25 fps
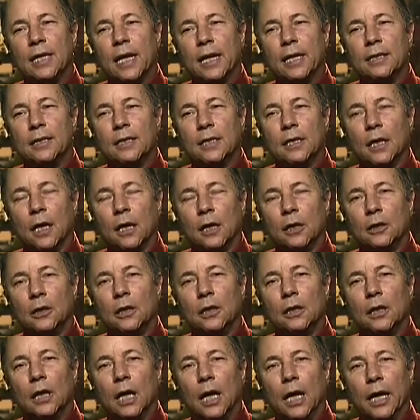that is an
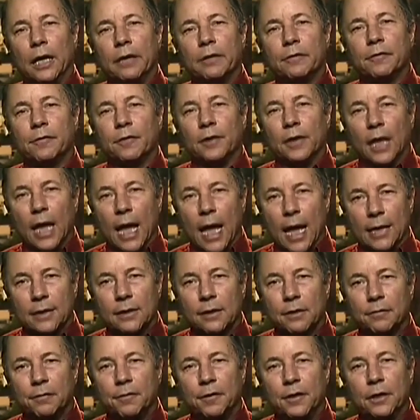underlying
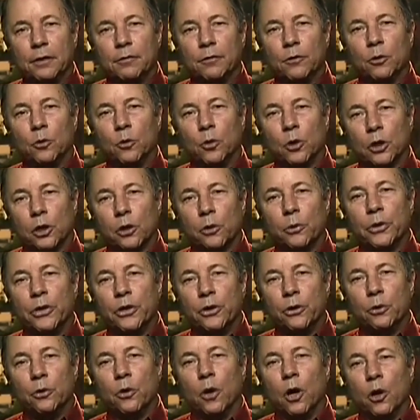philosophy of the work we
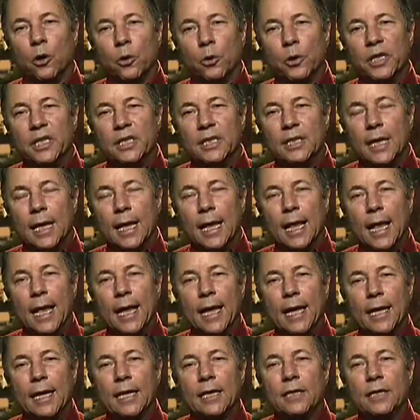do always